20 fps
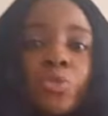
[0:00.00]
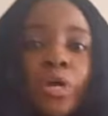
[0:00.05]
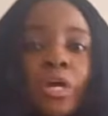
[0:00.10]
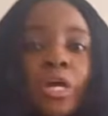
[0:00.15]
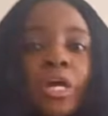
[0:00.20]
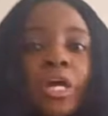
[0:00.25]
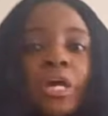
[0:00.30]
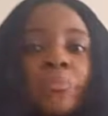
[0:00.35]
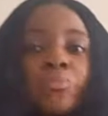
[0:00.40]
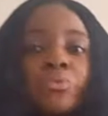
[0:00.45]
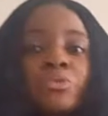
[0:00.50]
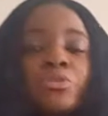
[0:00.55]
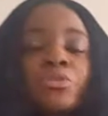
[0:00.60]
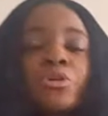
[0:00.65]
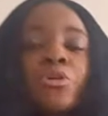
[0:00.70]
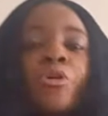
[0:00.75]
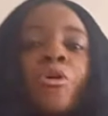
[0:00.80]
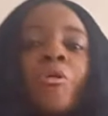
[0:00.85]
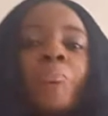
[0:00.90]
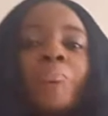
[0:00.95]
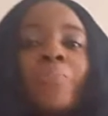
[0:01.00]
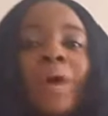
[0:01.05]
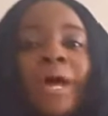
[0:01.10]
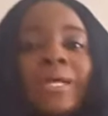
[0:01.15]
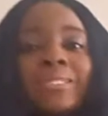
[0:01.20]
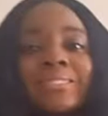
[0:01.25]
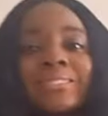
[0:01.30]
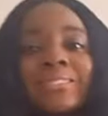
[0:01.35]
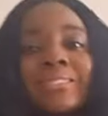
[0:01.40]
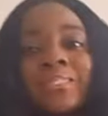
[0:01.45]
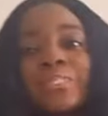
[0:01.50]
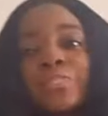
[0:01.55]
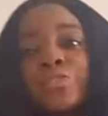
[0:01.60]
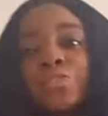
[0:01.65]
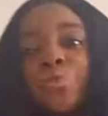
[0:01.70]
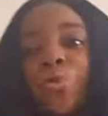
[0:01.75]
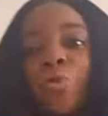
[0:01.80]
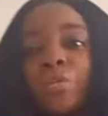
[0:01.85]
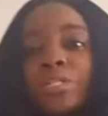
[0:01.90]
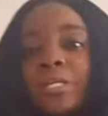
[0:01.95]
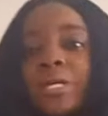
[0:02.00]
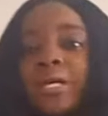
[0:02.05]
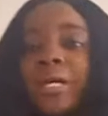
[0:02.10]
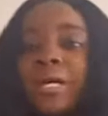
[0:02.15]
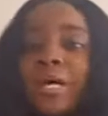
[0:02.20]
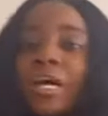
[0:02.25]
we're able to combine this sort